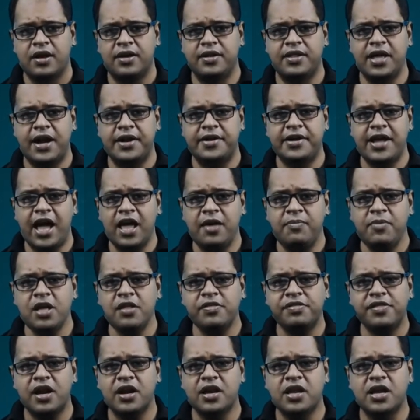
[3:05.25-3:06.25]
The
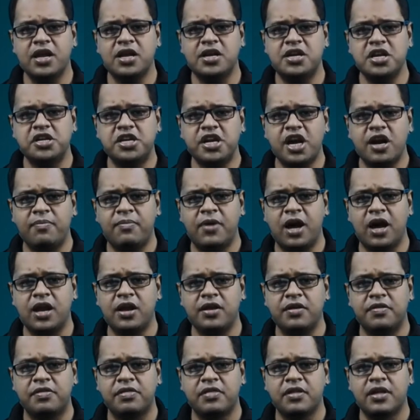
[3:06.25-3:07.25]
timing circuit
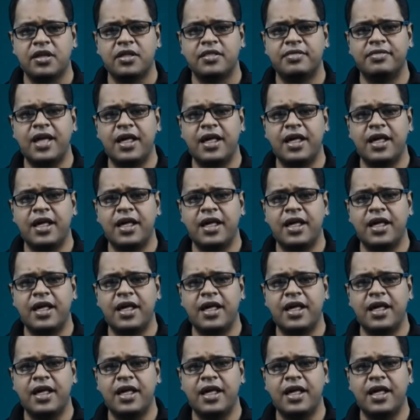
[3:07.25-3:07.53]
determines